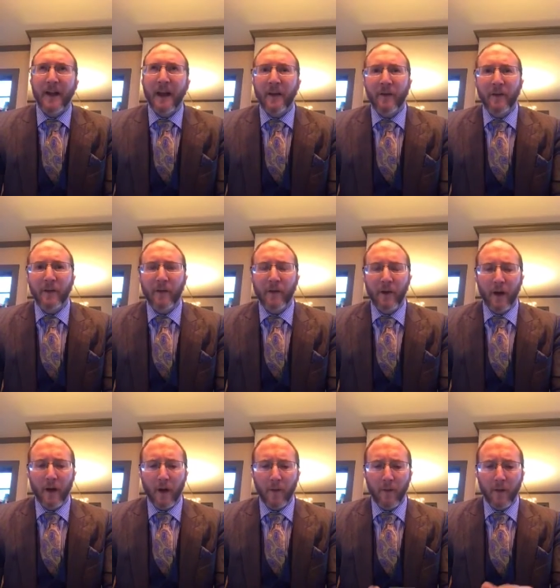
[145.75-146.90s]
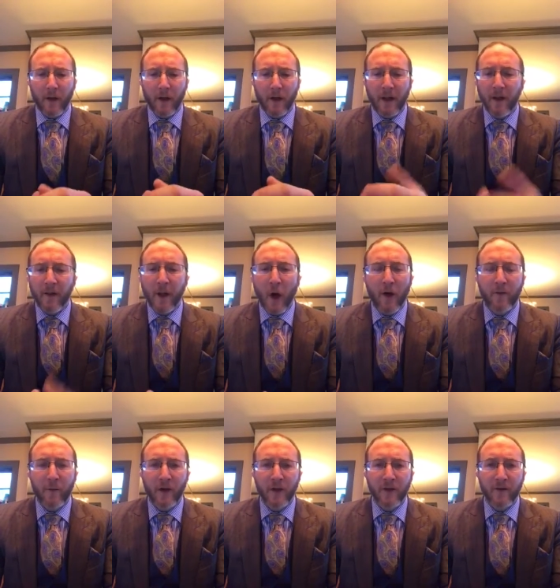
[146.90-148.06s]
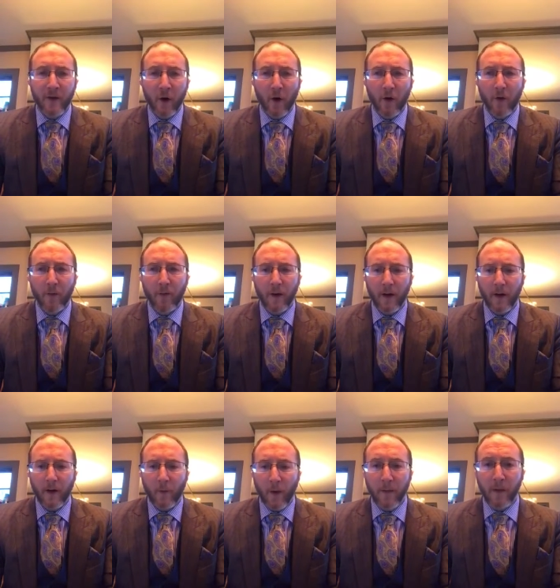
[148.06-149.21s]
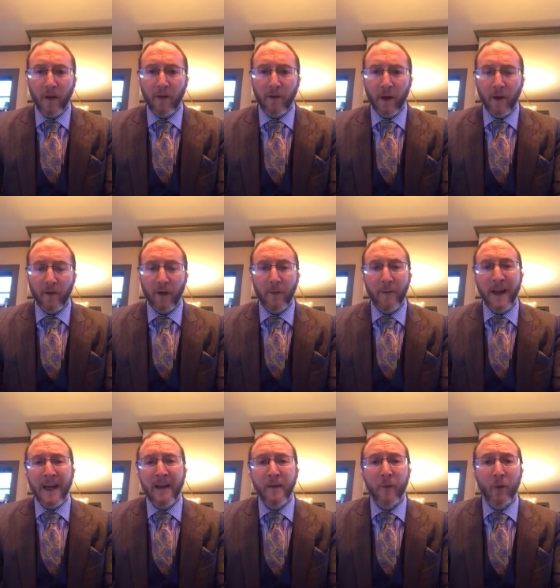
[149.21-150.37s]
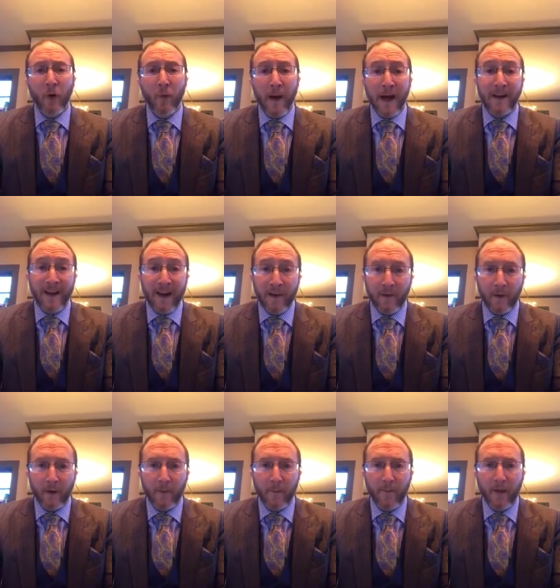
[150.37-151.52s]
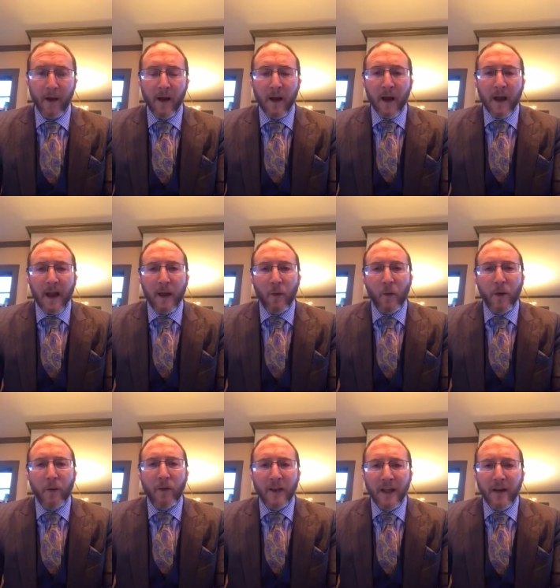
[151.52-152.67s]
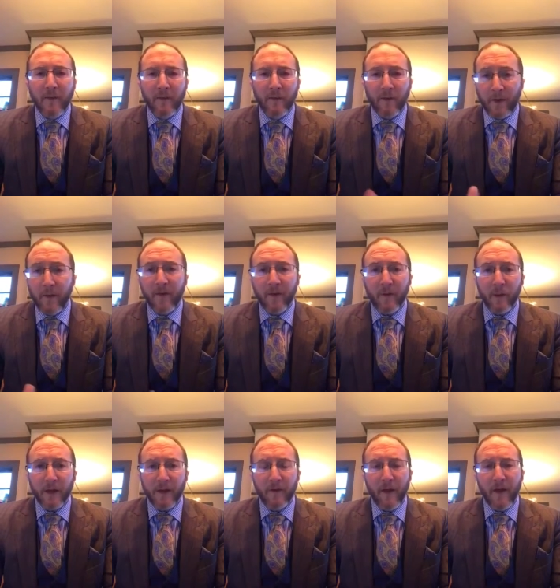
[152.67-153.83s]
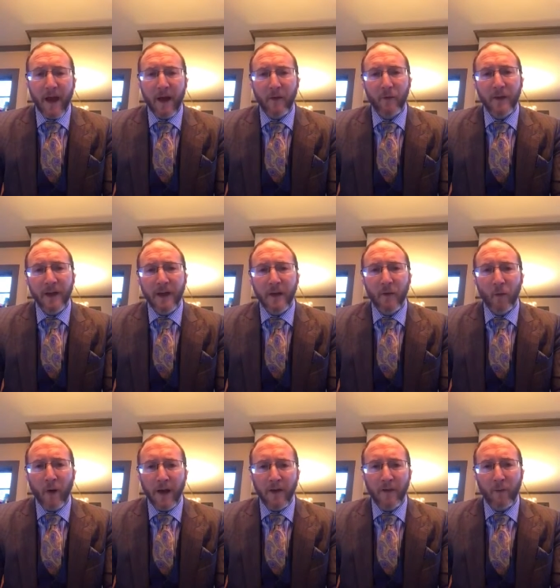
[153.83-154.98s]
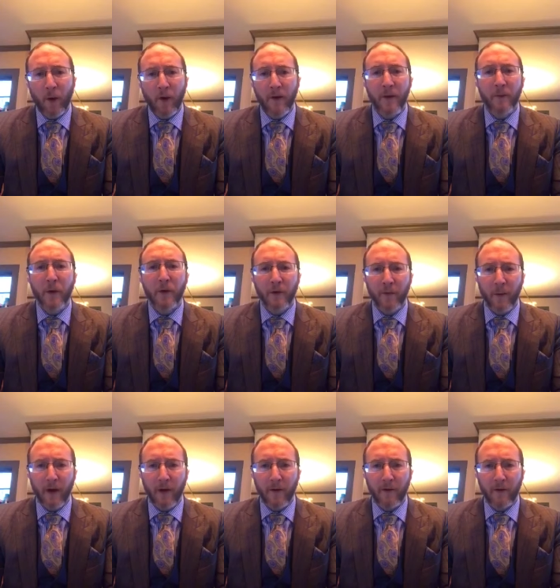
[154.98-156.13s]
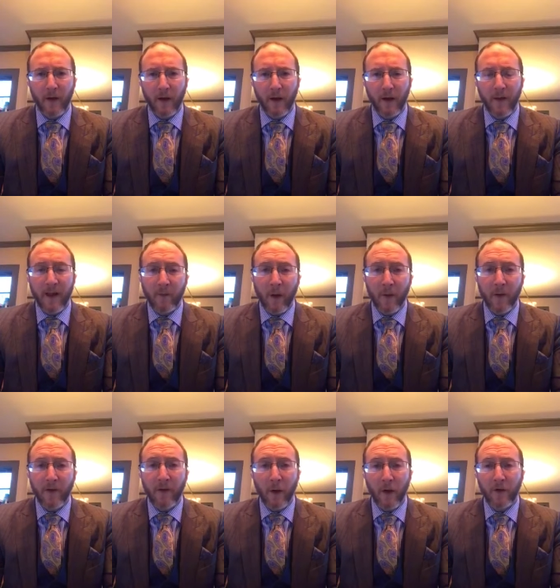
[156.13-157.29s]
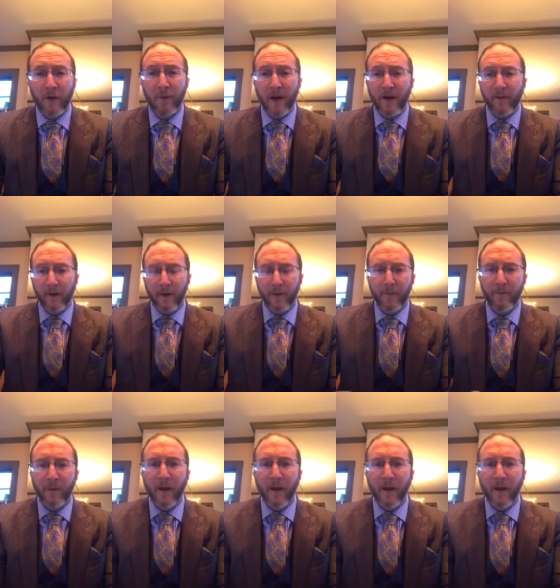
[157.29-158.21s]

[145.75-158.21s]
in essence, um, killing off a bunch of adult uh, white blood cells and making them grow back nicer. And we believe, some of us believe, that that rewrites part of the immune response, uh, and that's why we see long term benefit.